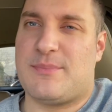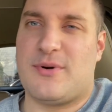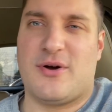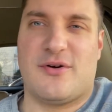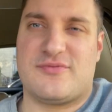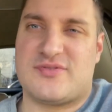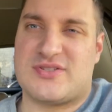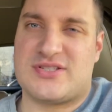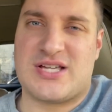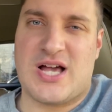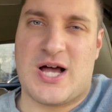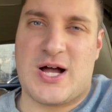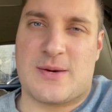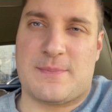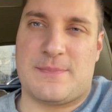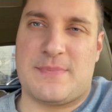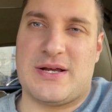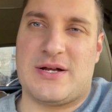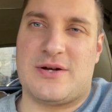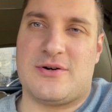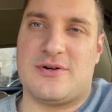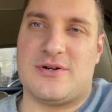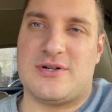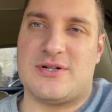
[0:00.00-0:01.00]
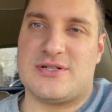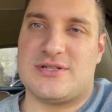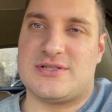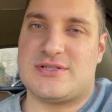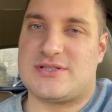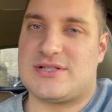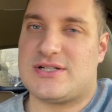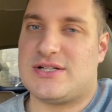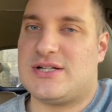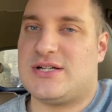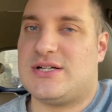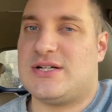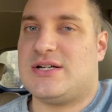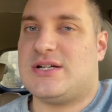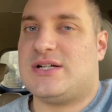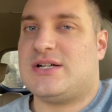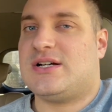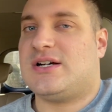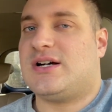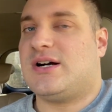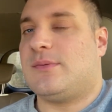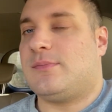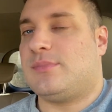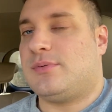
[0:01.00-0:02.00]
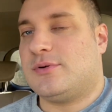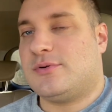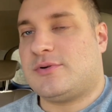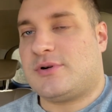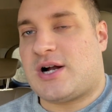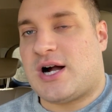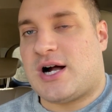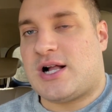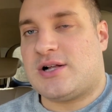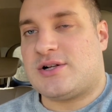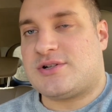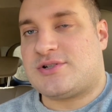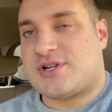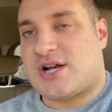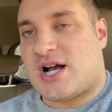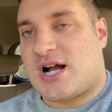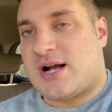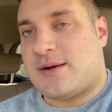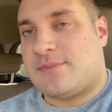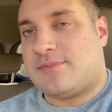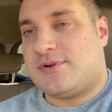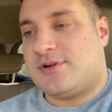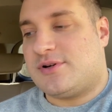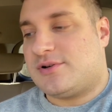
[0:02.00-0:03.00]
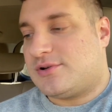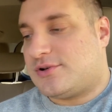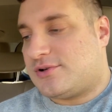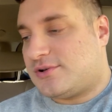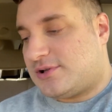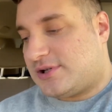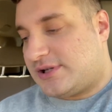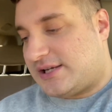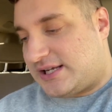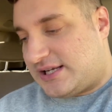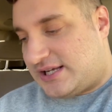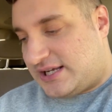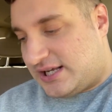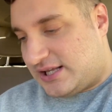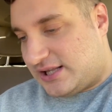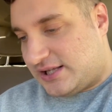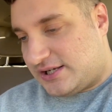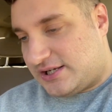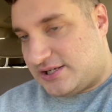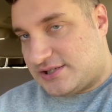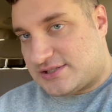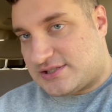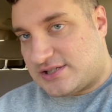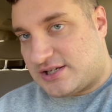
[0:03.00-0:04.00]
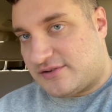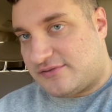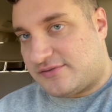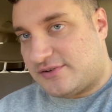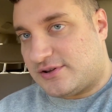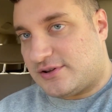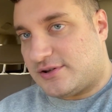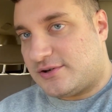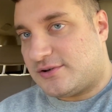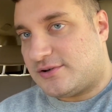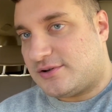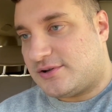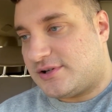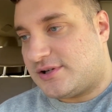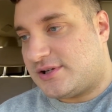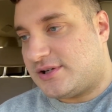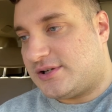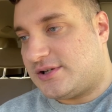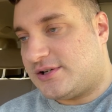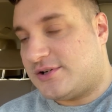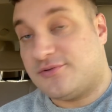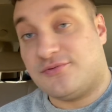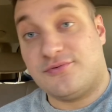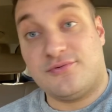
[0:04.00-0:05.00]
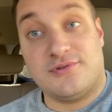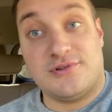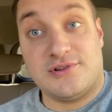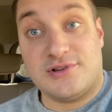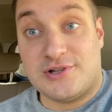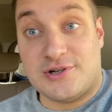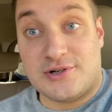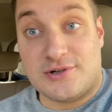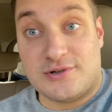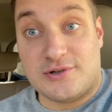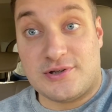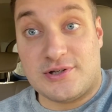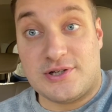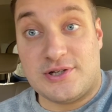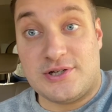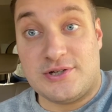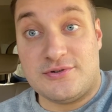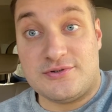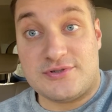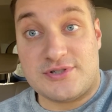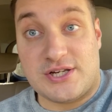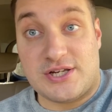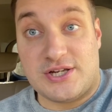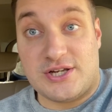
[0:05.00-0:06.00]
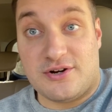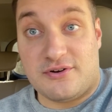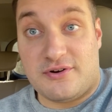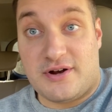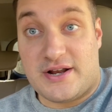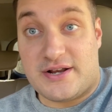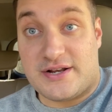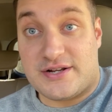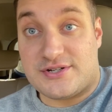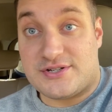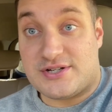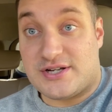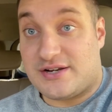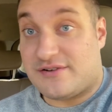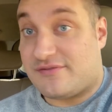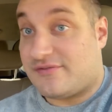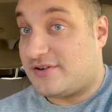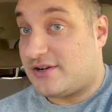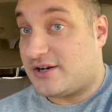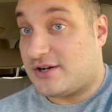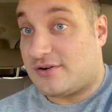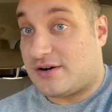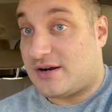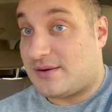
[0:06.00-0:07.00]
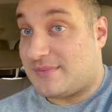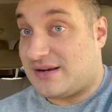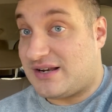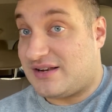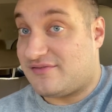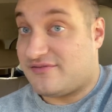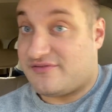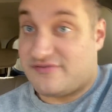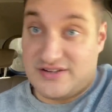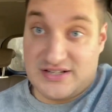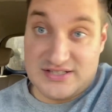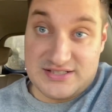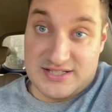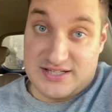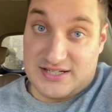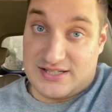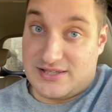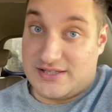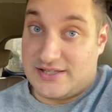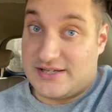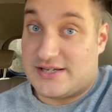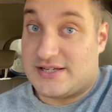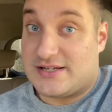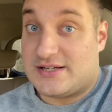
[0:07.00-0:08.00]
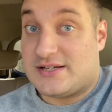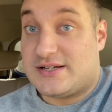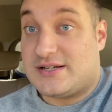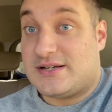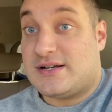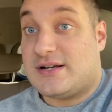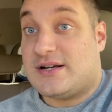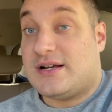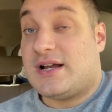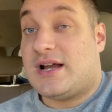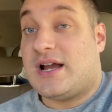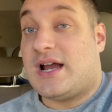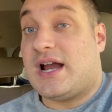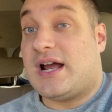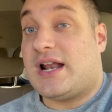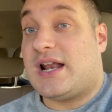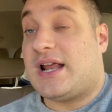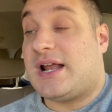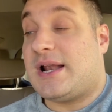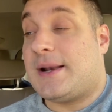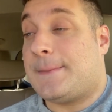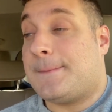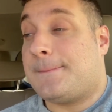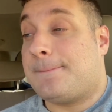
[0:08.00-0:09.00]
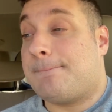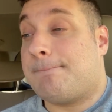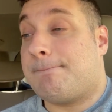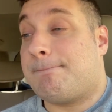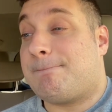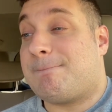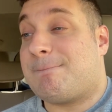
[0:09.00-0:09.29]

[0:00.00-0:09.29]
suck, because a blue collar job, you're literally killing yourself. You're literally using your energy, if you know what I mean, physically. And then,